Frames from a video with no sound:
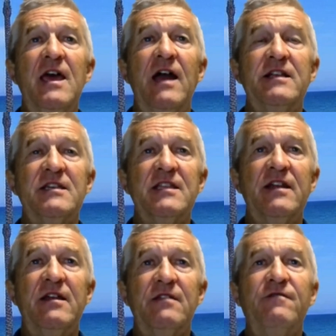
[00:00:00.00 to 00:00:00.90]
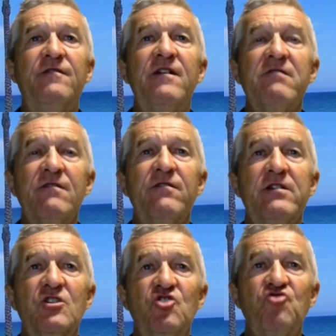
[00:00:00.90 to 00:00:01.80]
and this is done under very, very
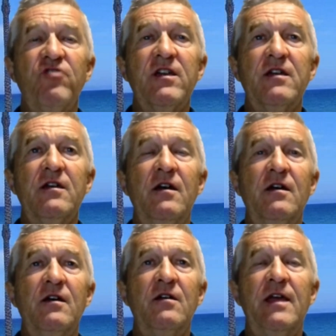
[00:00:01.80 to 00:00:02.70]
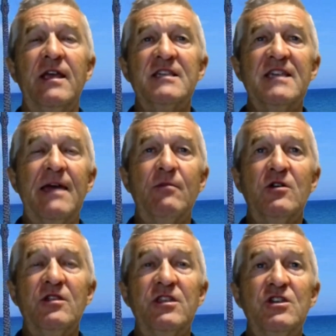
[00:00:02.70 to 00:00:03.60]
strict exam
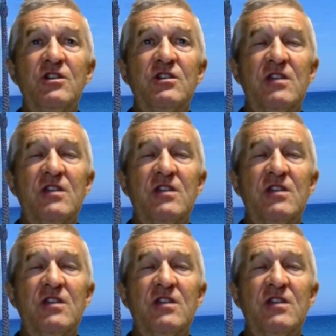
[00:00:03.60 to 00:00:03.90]
conditions.